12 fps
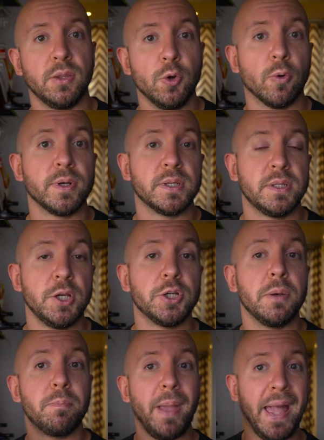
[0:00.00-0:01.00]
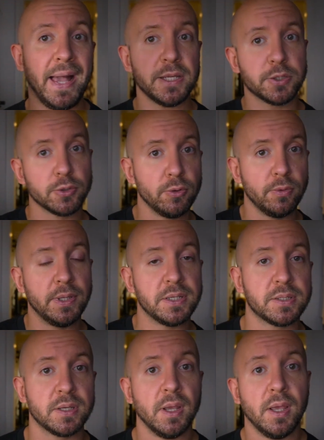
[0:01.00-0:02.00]
your decision pass through
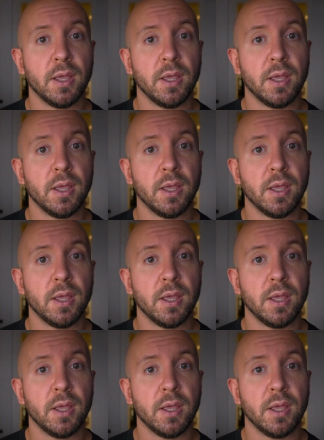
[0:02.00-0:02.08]
this